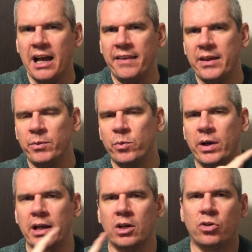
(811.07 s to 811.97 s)
and then we
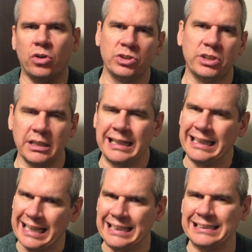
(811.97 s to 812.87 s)
went across to the
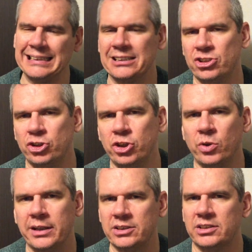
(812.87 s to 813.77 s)
Classic
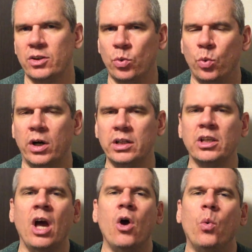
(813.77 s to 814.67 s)
Studio and it still worked.